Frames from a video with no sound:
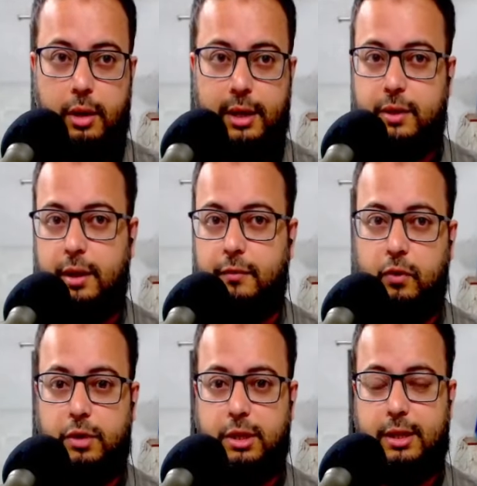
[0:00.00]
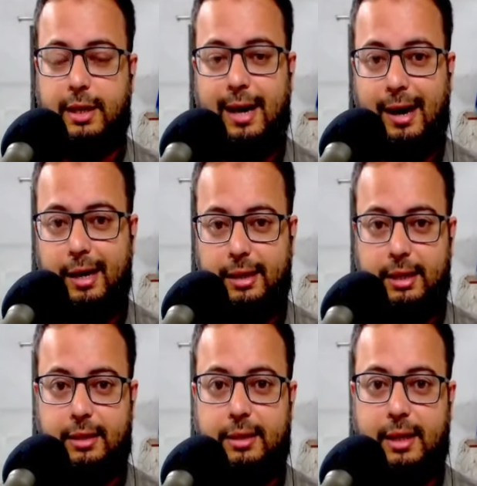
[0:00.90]
Israeli forces can hide
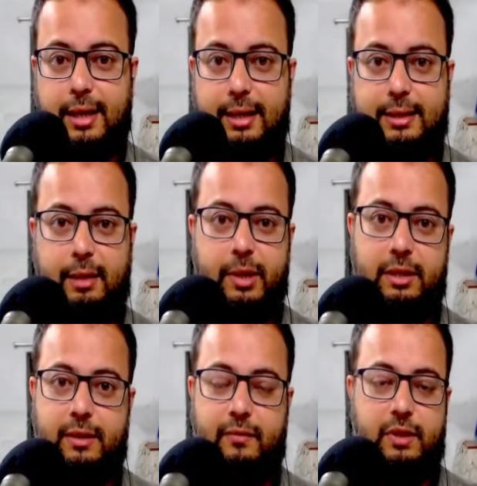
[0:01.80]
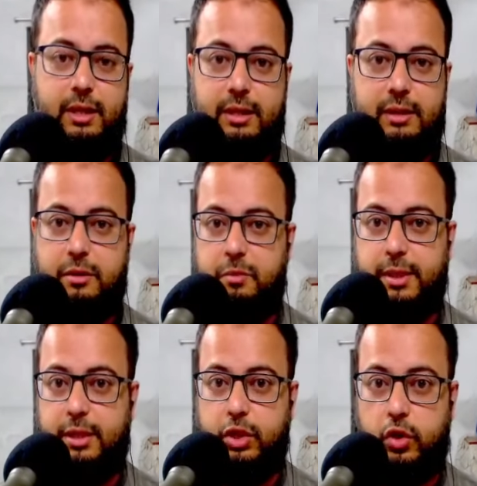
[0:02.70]
inside Gaza, because everything is just
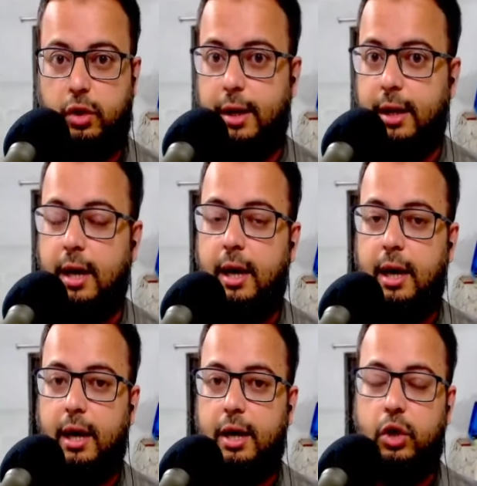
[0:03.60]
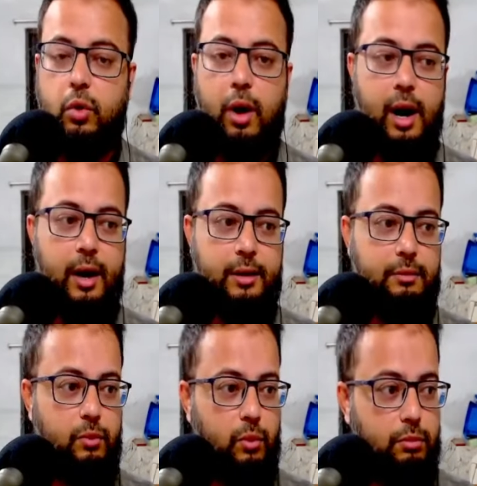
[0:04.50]
being destroyed. You are
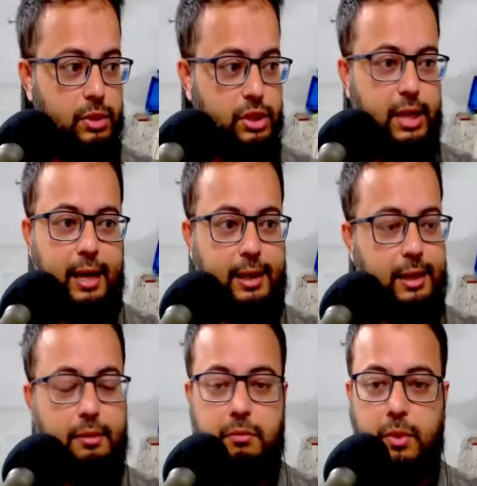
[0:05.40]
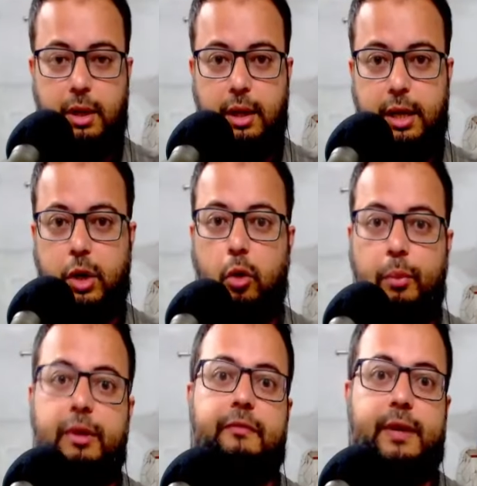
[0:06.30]
standing in an
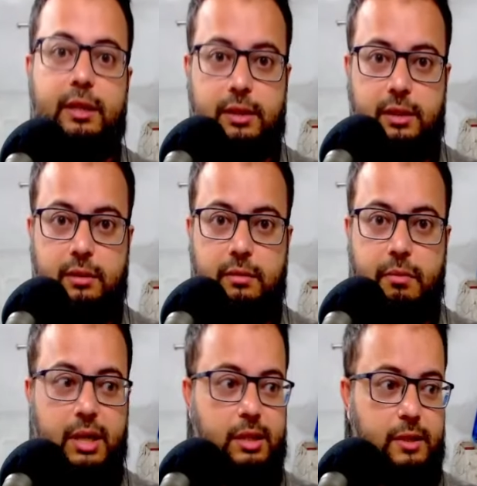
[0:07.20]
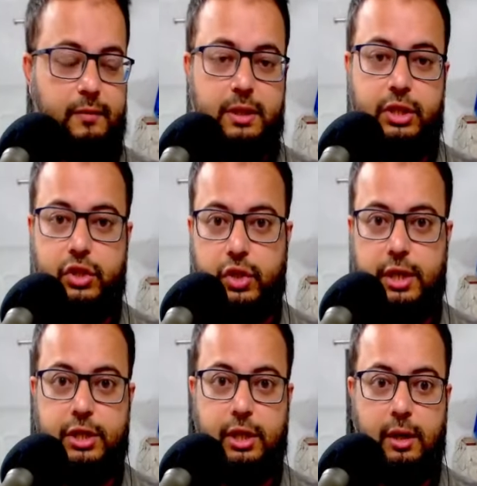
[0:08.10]
open field because of the
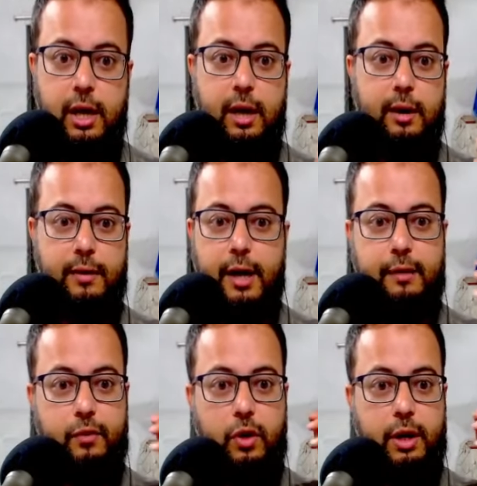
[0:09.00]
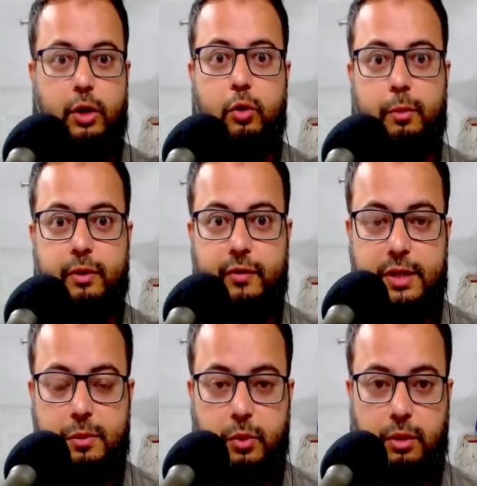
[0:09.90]
destruction. Therefore, you will be
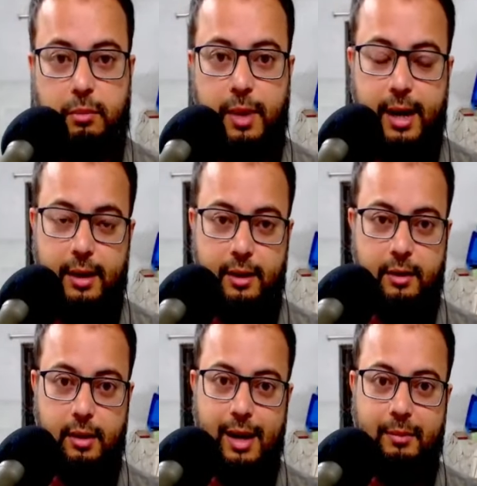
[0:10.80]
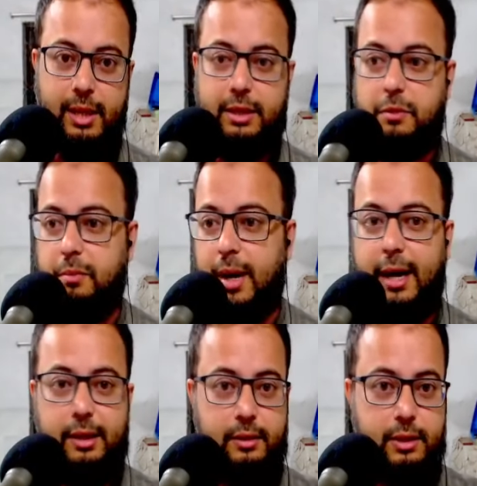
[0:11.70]
visible by Hamas,
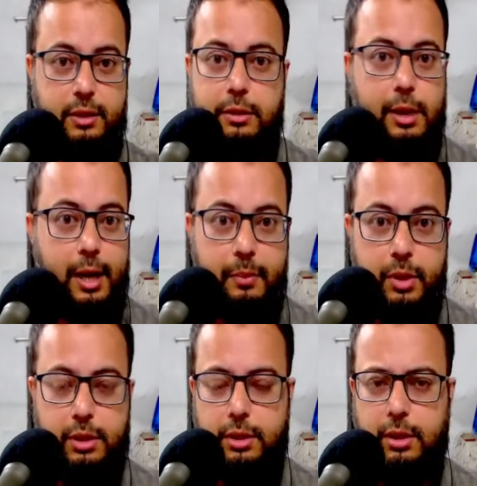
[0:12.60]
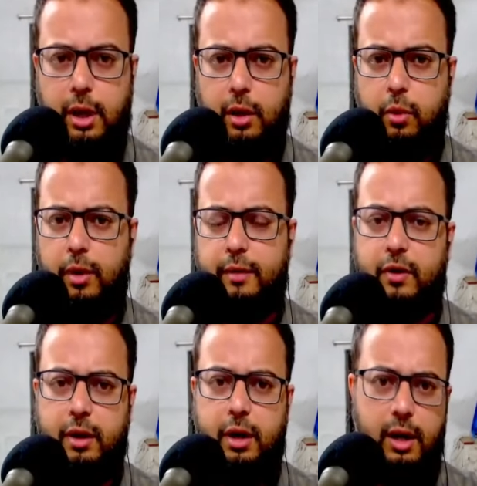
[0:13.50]
by the snipers, whoever